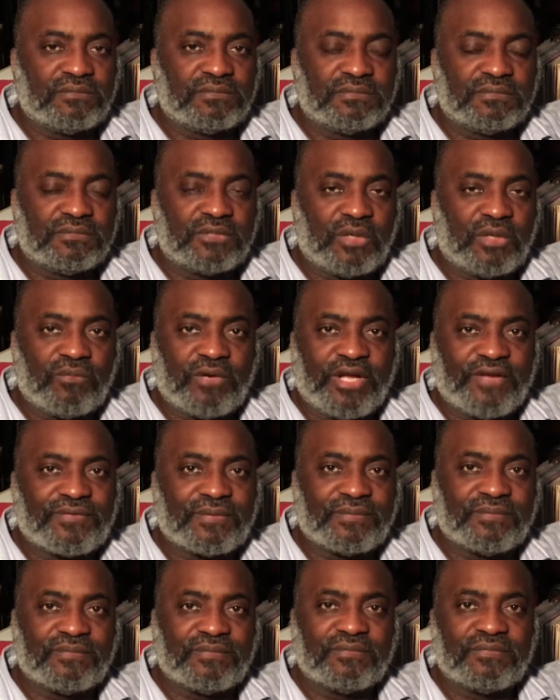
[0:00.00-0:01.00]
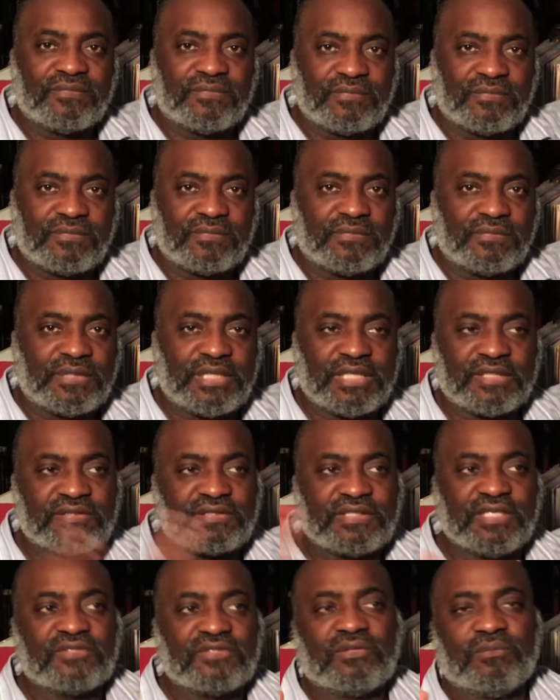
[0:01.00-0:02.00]
away from this
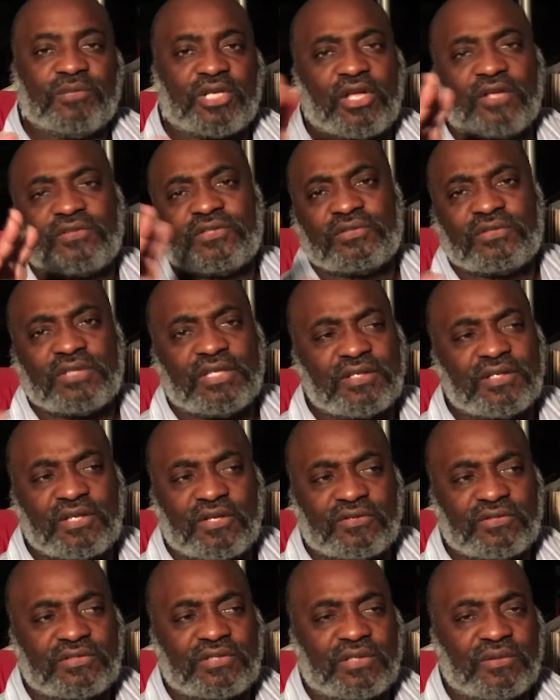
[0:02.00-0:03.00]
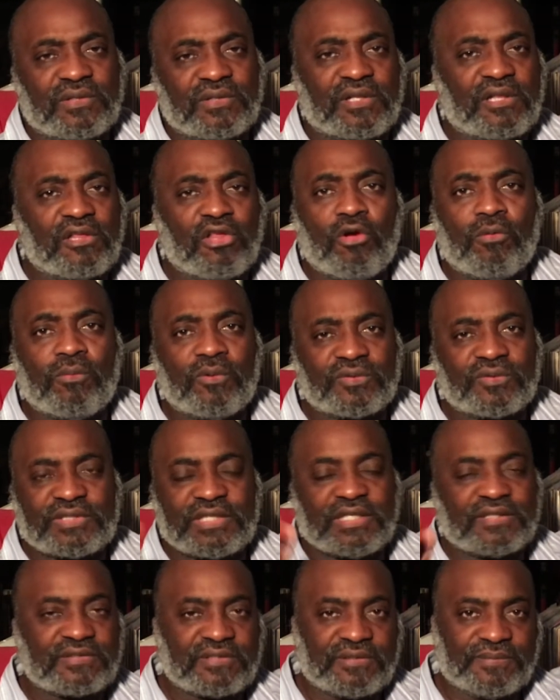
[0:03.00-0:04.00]
system because it's a global
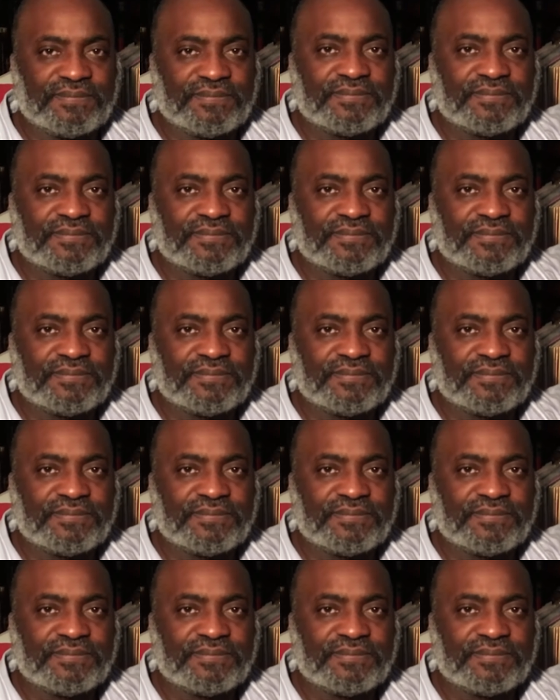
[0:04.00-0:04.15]
system.